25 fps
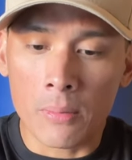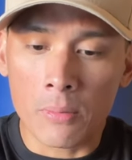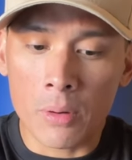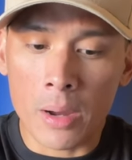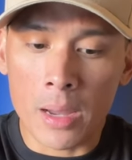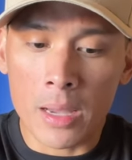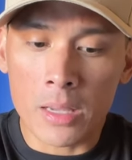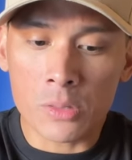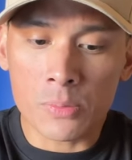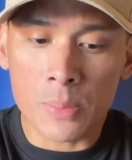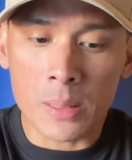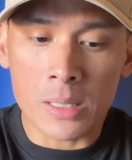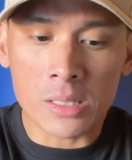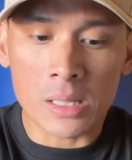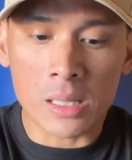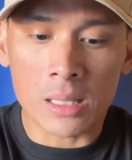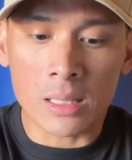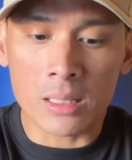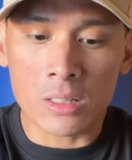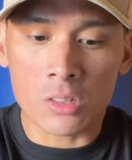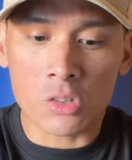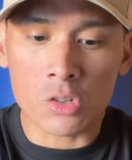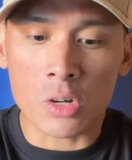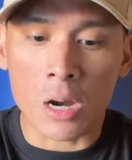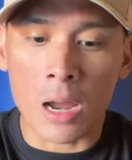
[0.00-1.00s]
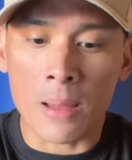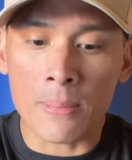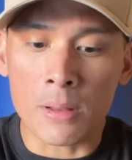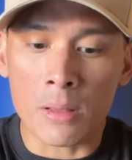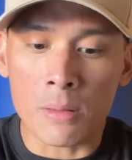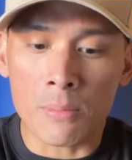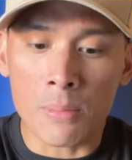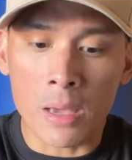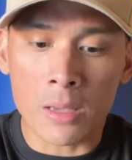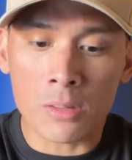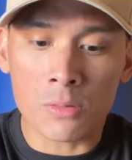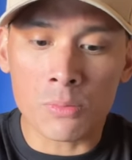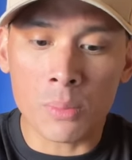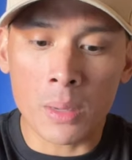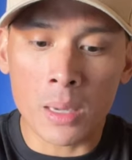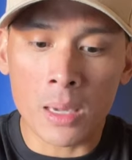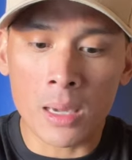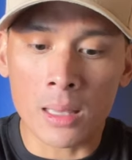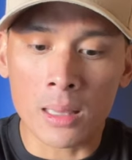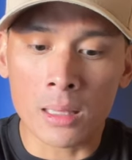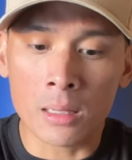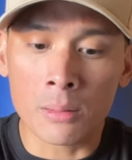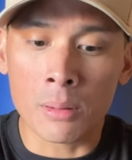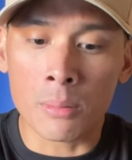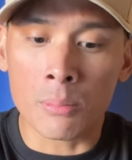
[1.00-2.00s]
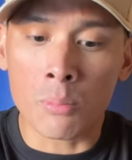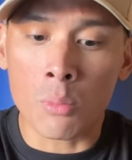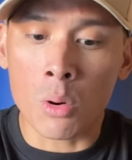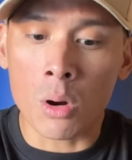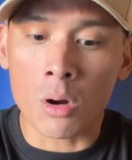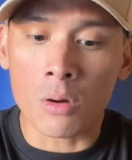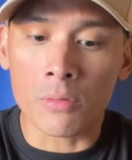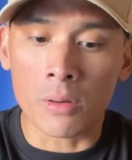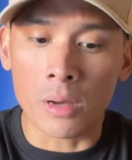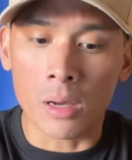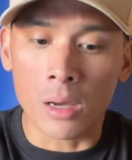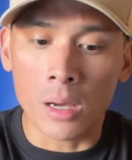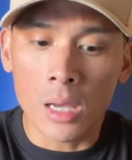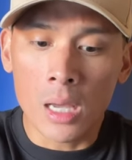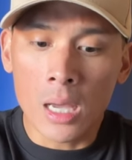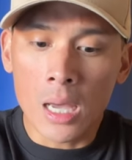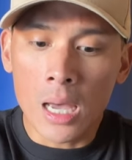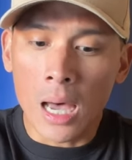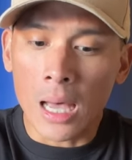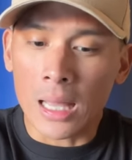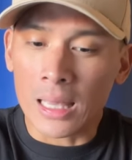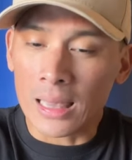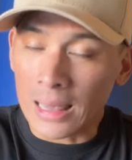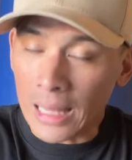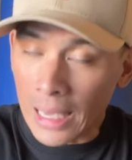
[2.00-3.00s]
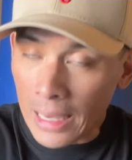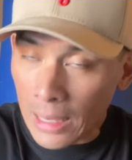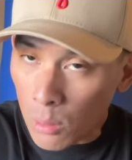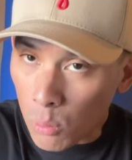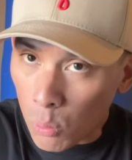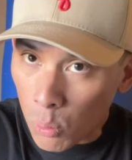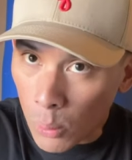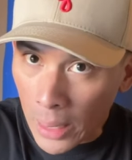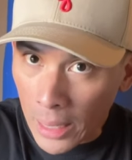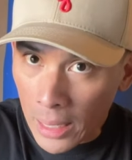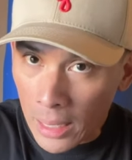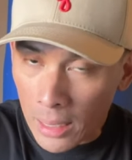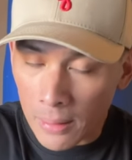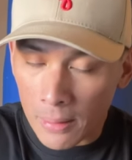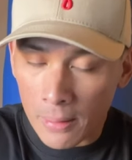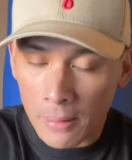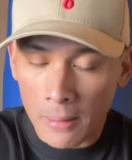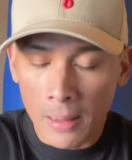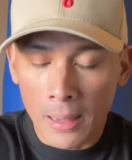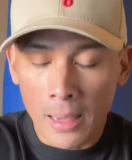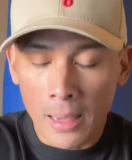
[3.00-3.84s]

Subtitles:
Reyes basically described it as being a little bit more of a lightweight